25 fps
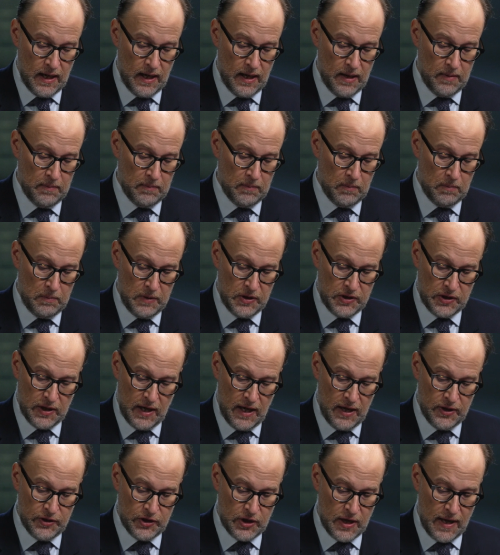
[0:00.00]
um,
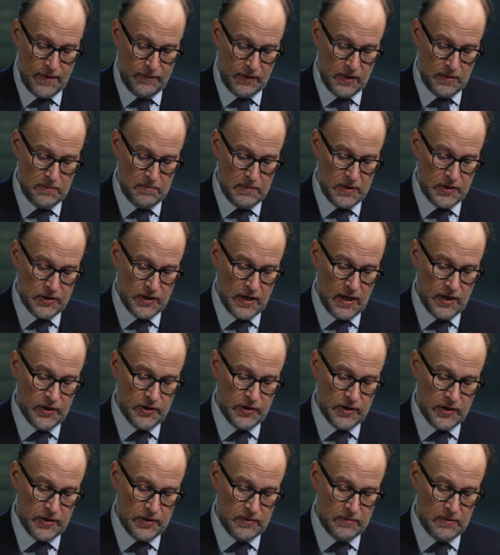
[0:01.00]
missiles, javelin
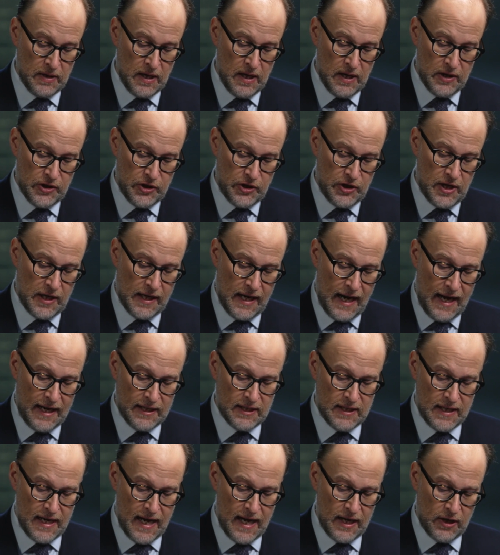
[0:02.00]
missiles, and Stinger
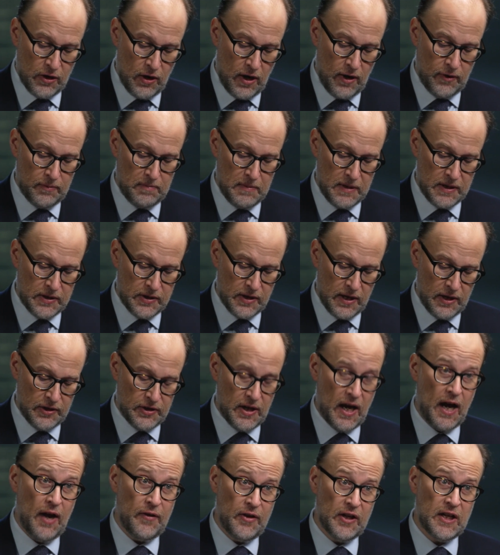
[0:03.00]
anti-aircraft
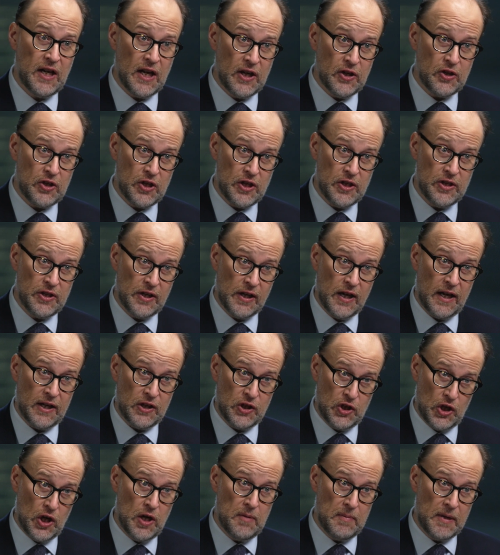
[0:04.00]
missiles. Other countries,
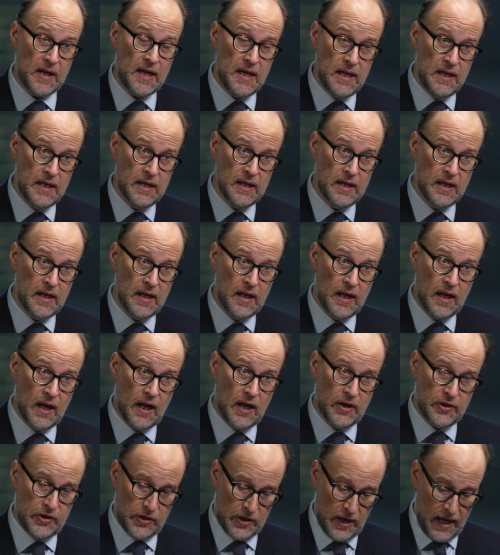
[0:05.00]
like Germany,
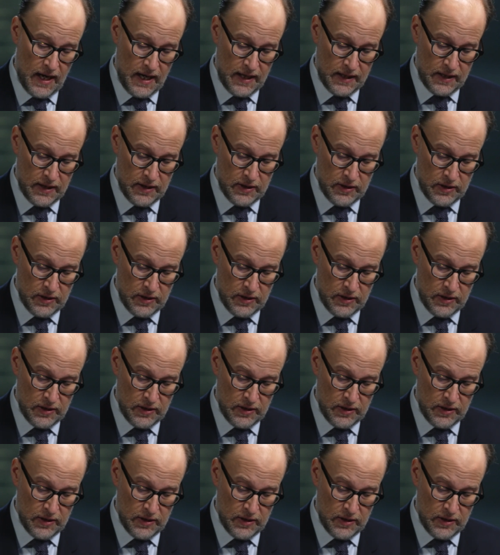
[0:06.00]
are saying,